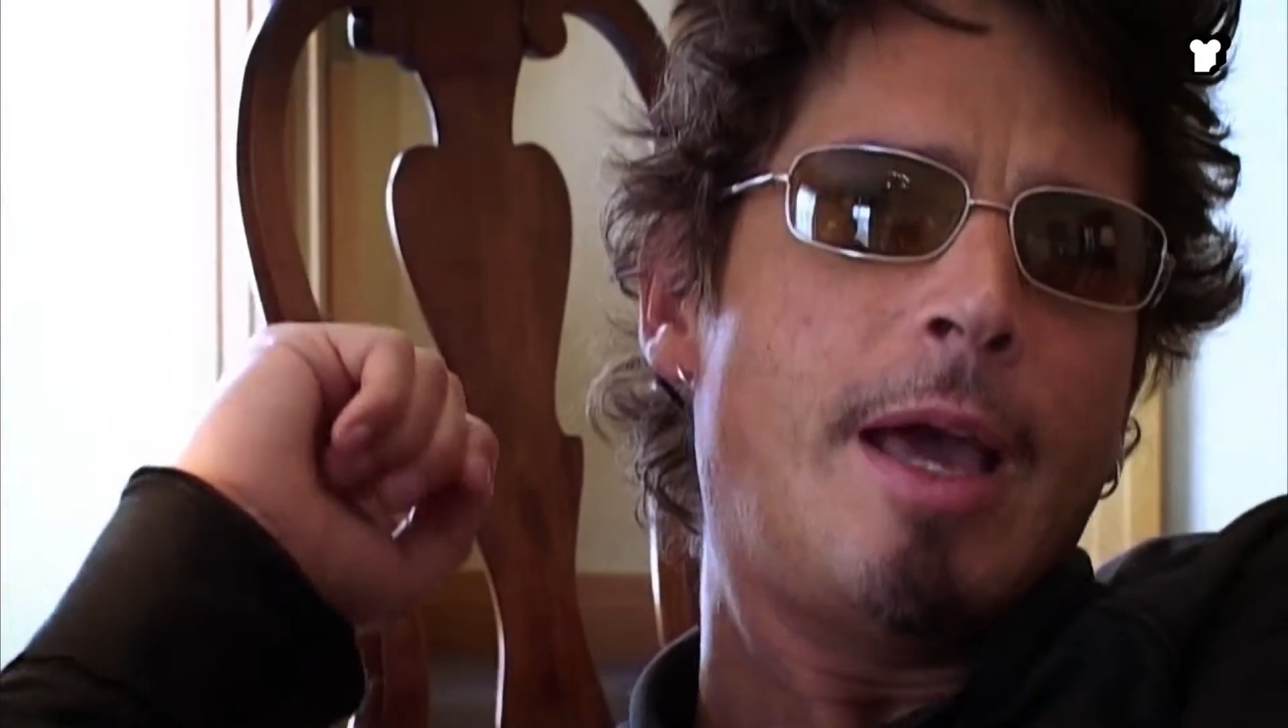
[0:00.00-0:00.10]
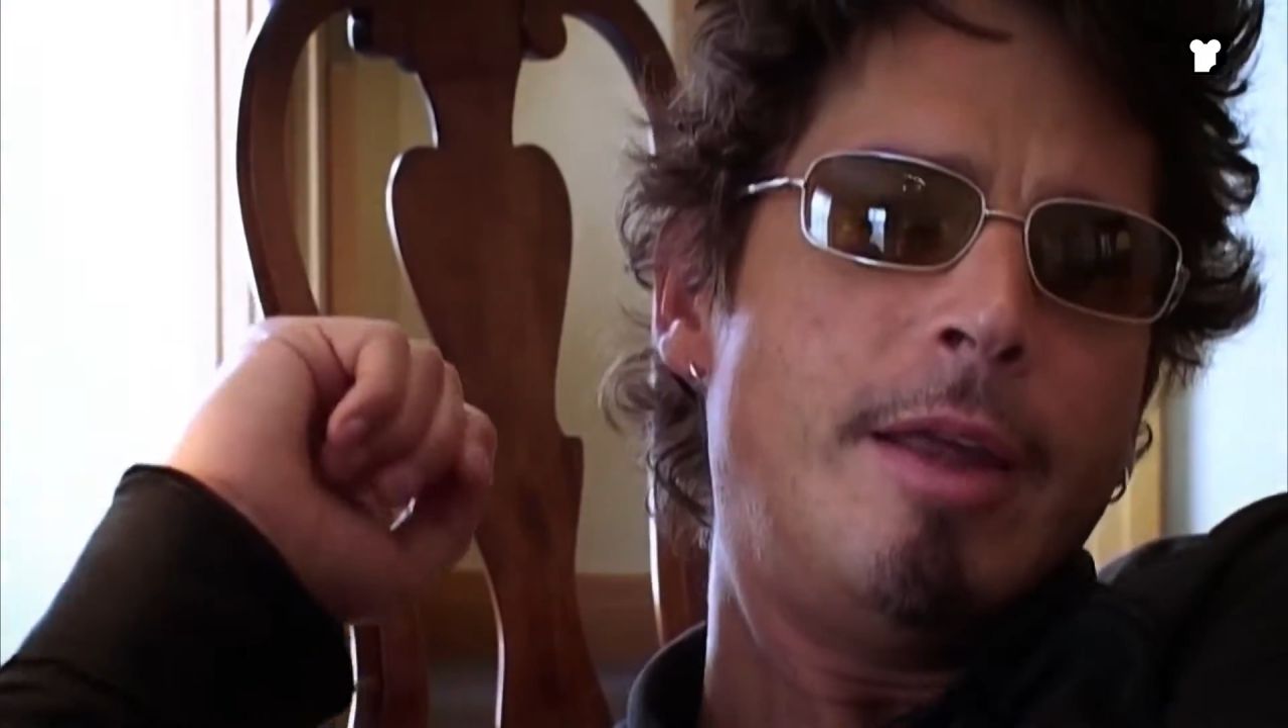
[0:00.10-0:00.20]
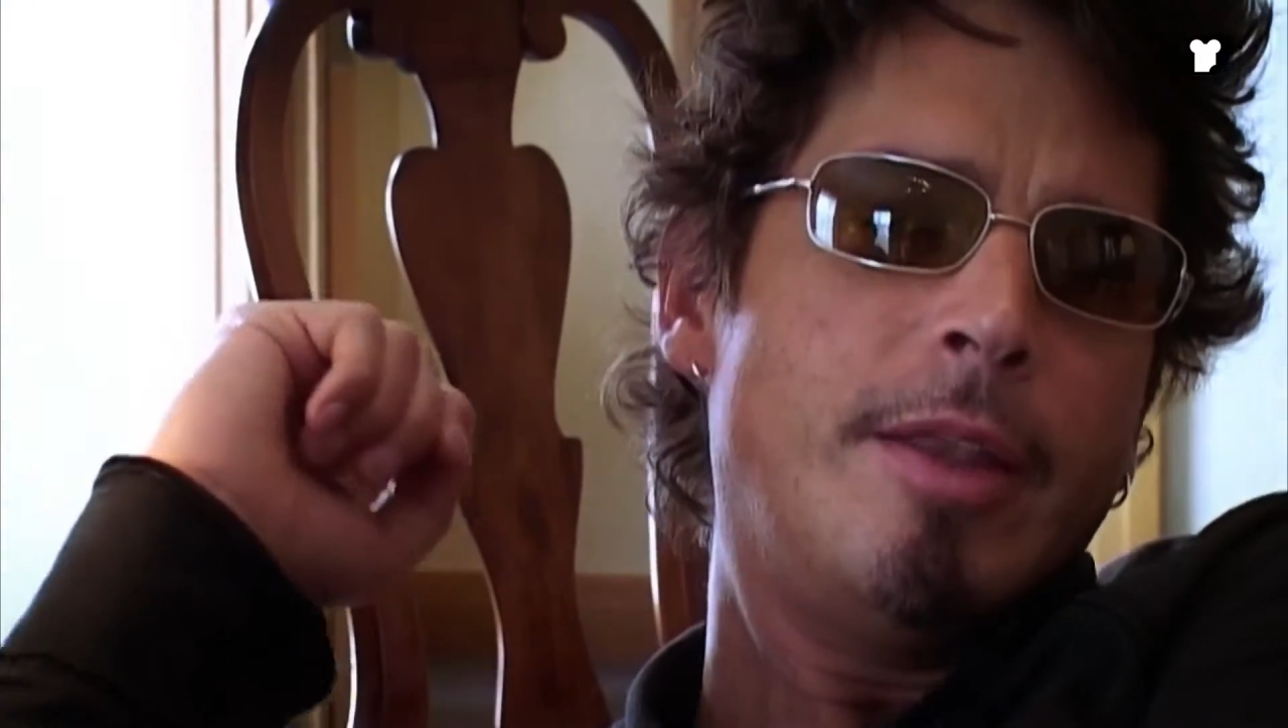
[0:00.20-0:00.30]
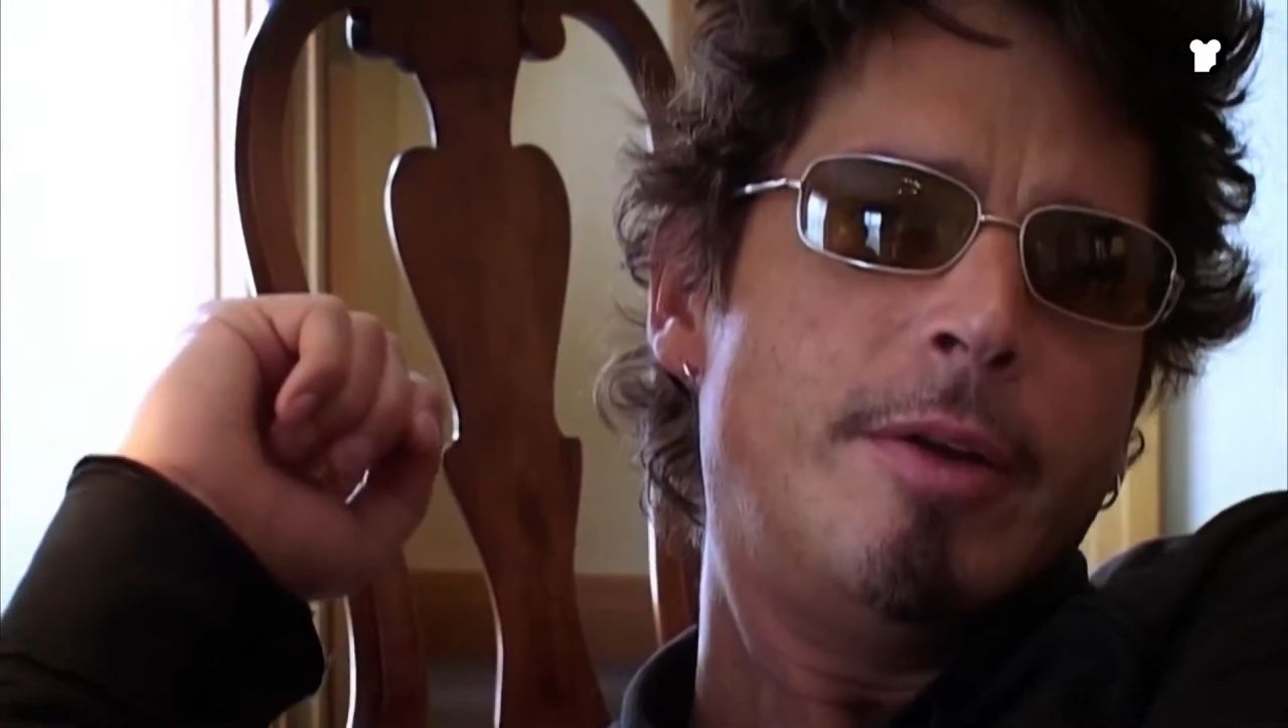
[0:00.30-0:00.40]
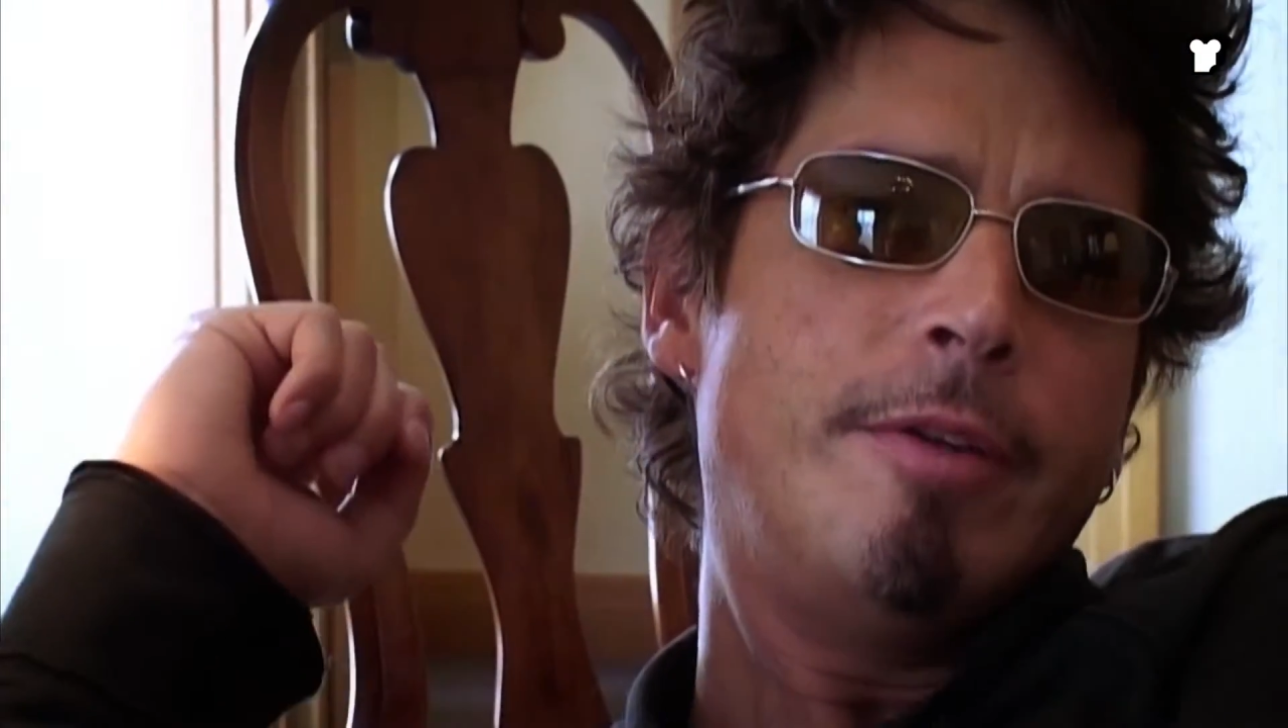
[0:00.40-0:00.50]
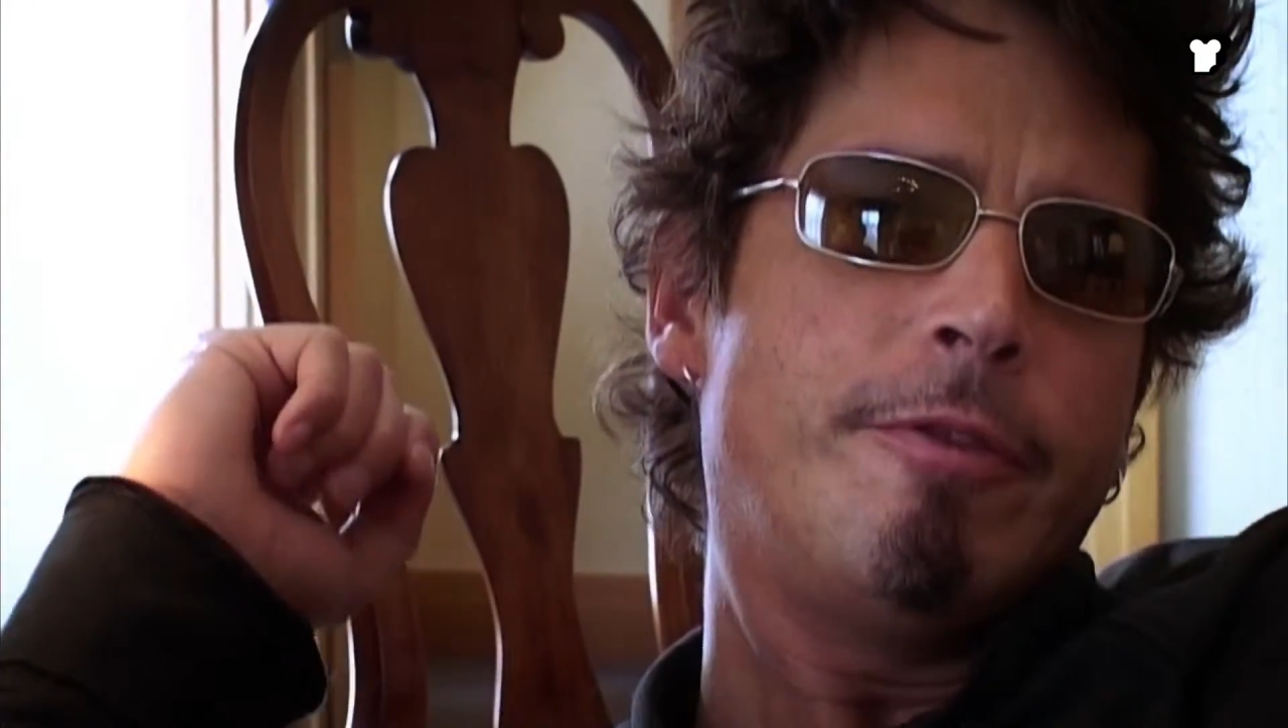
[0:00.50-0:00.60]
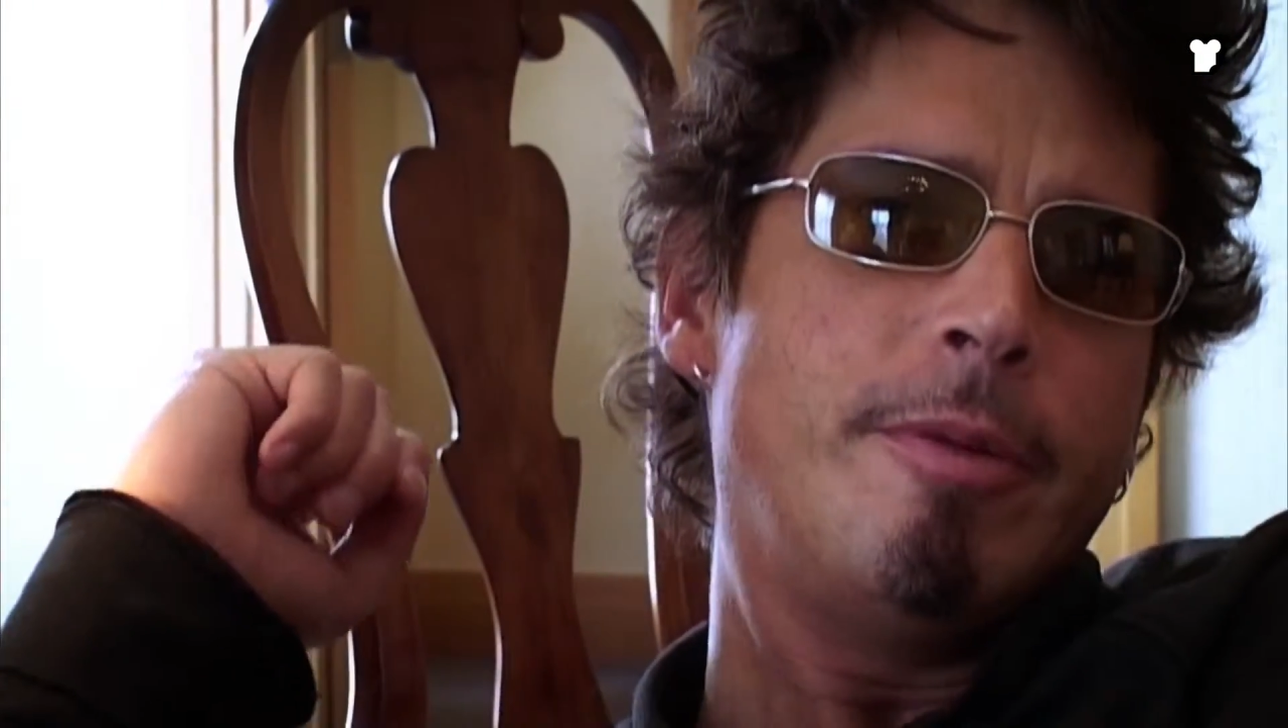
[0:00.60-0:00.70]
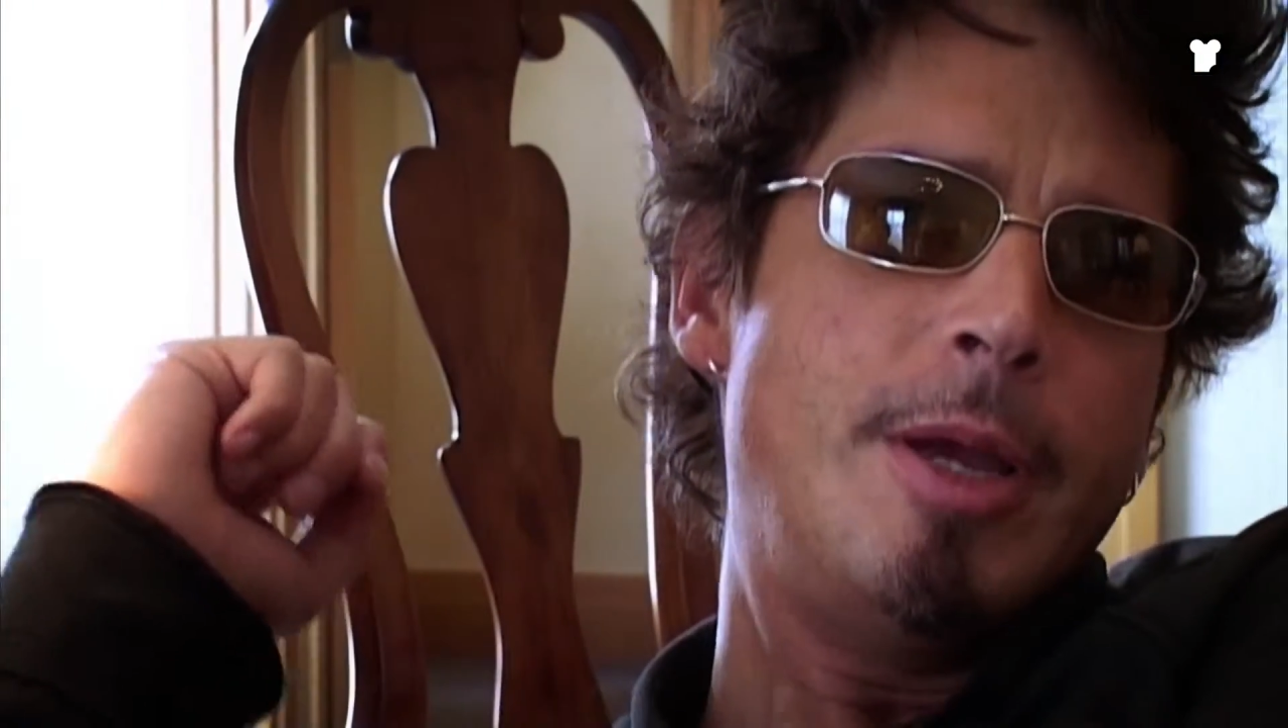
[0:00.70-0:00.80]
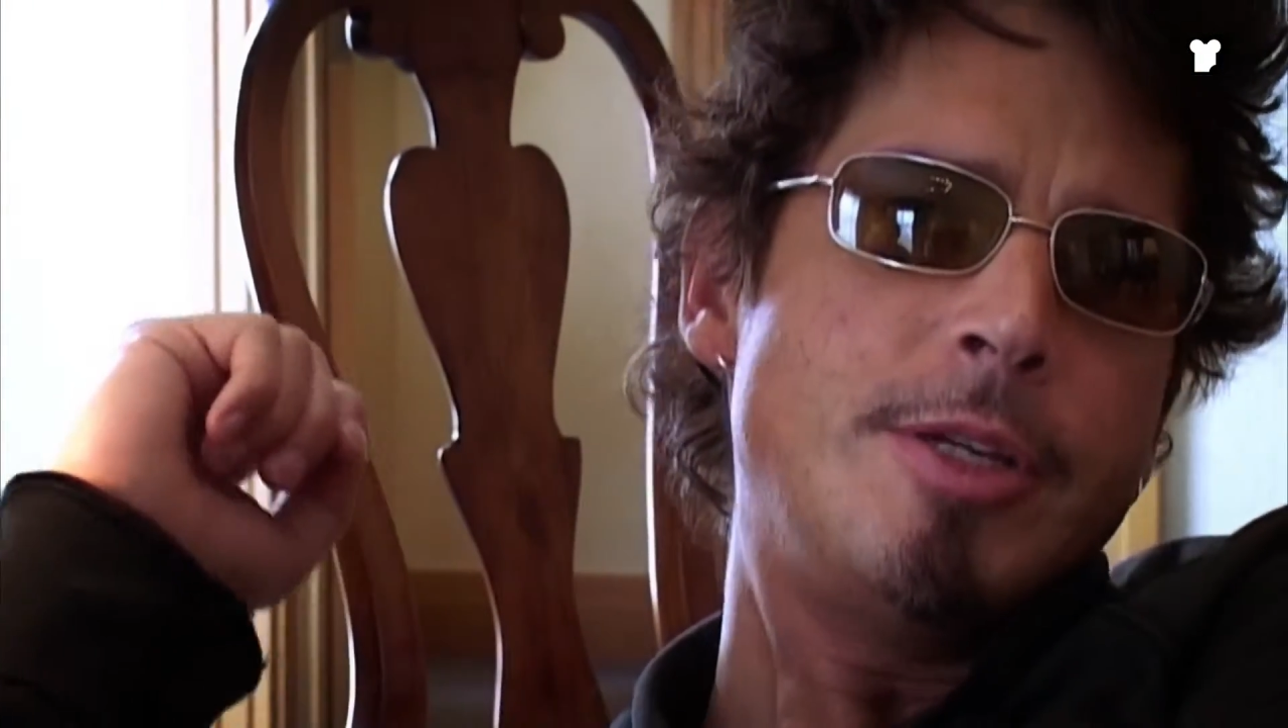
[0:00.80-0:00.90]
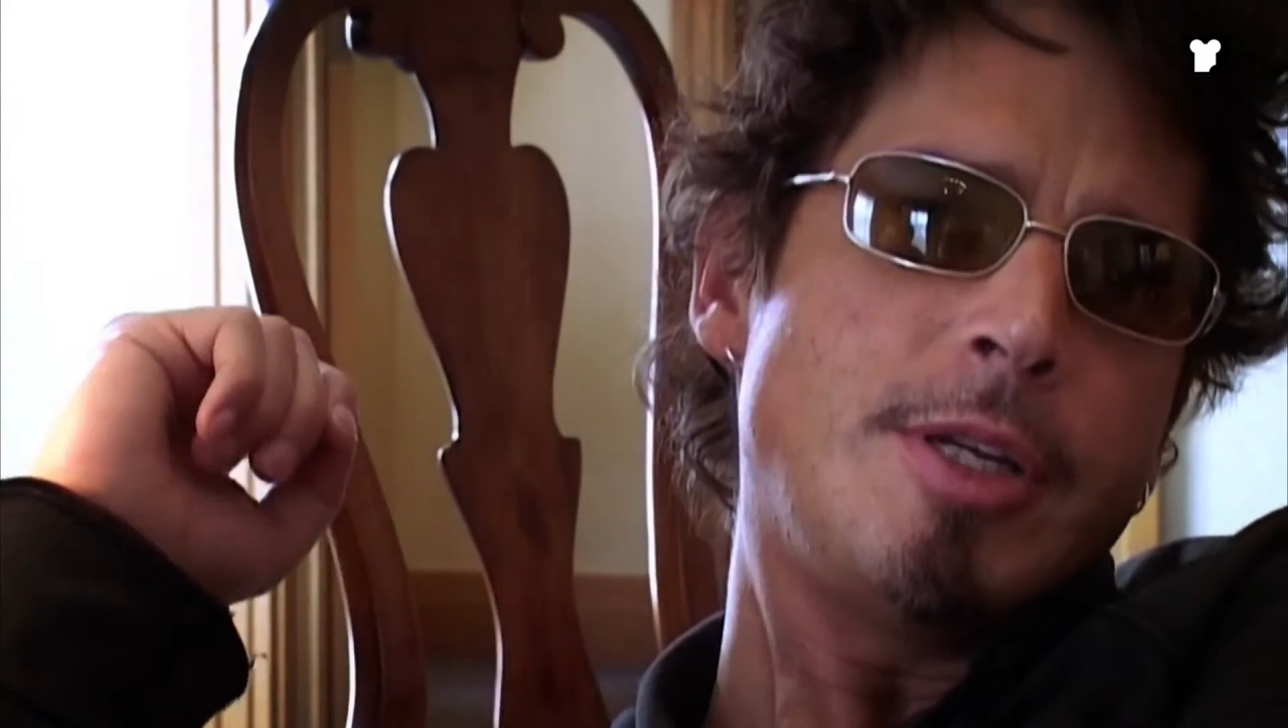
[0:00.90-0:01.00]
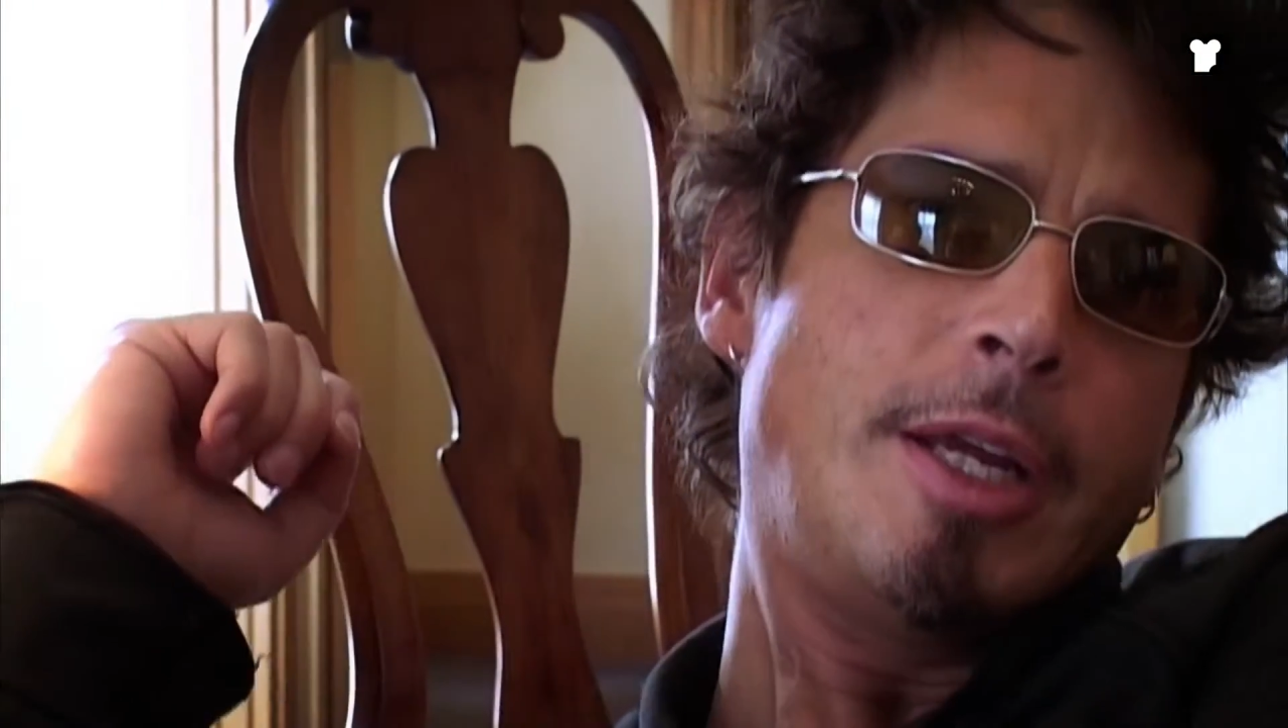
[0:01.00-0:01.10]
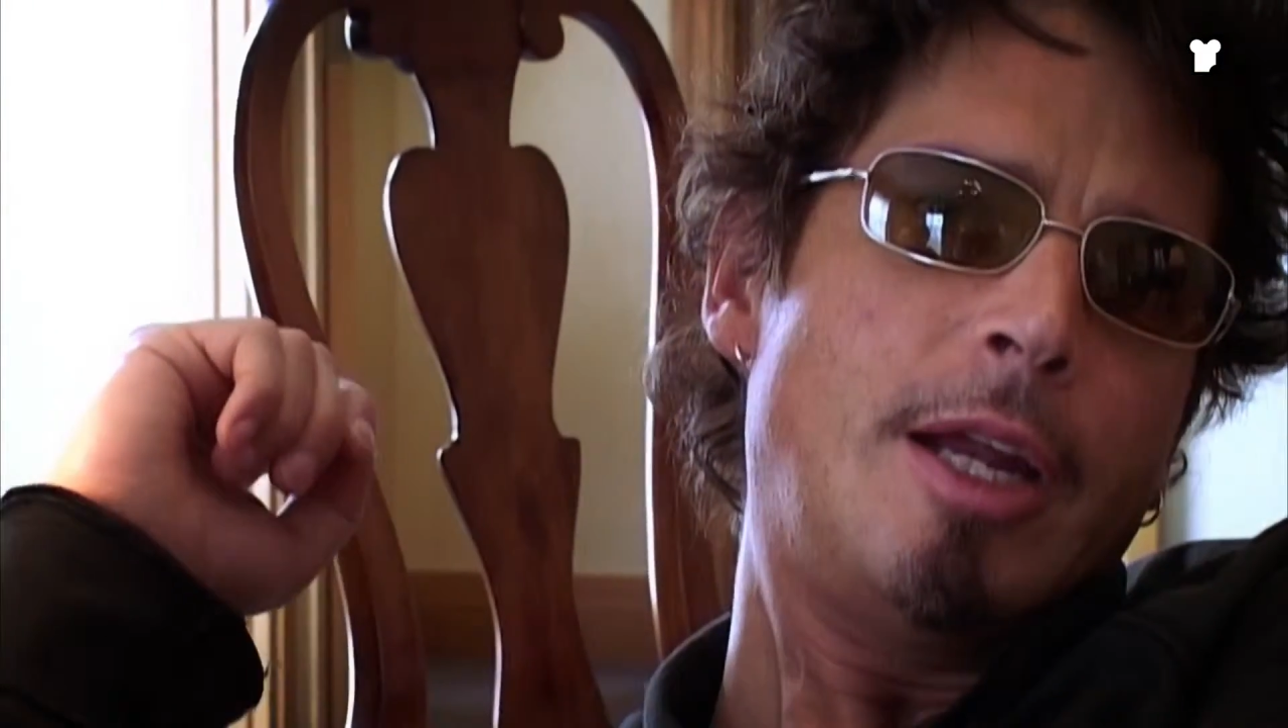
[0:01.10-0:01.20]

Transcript: getting their information,